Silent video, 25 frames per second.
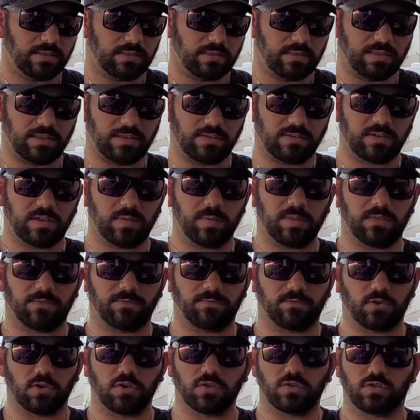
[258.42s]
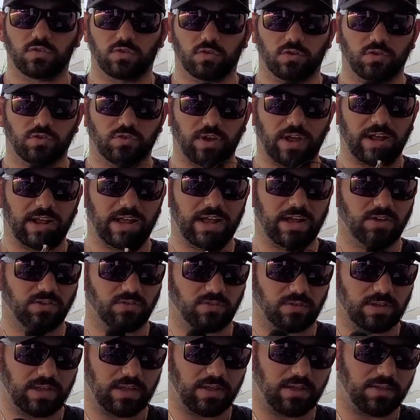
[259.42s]
This is going to be the first Duradrag,
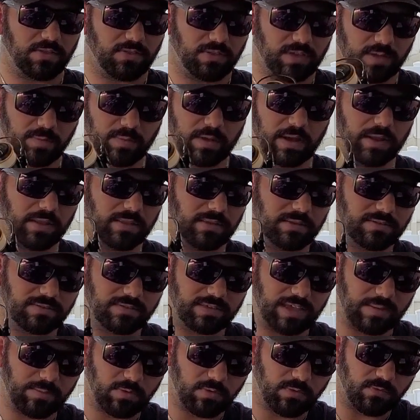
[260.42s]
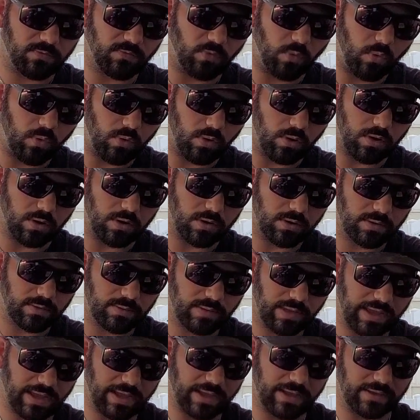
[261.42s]
actually, now that I think about it. The Slammer 4
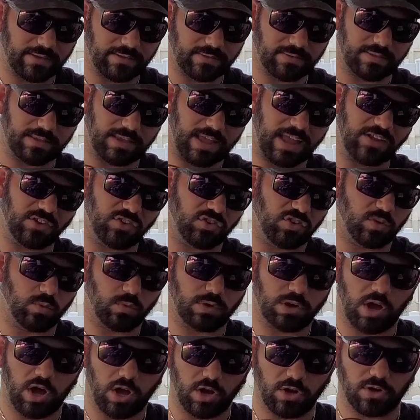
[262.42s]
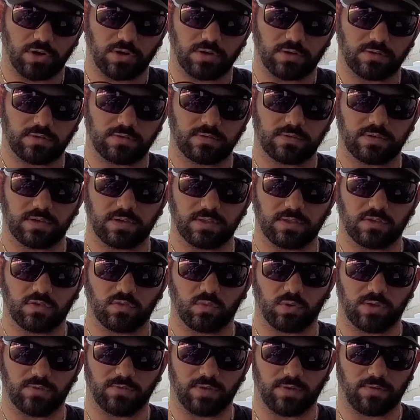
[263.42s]
has the HT100s in the
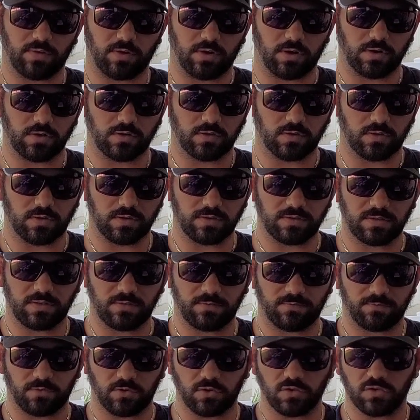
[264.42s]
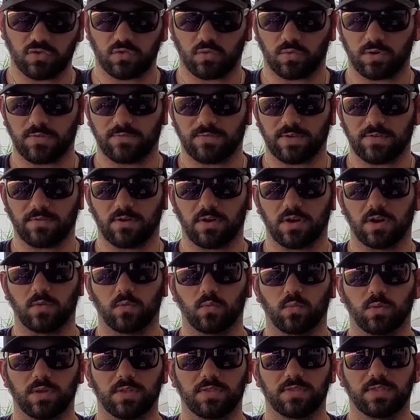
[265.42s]
2500, so this is the first
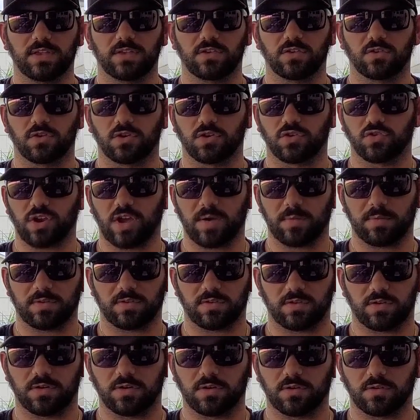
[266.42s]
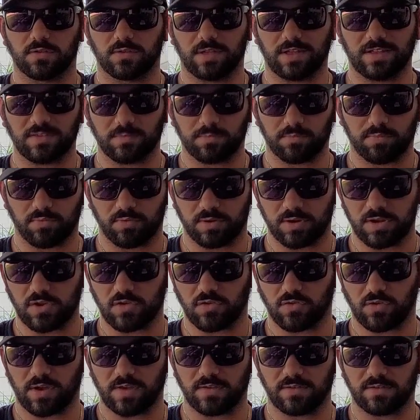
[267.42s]
2500 with the Duradrag material, so that's pretty
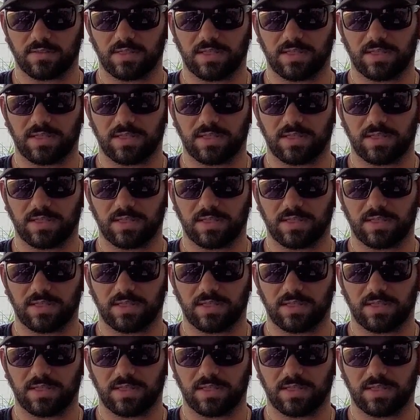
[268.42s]
crazy.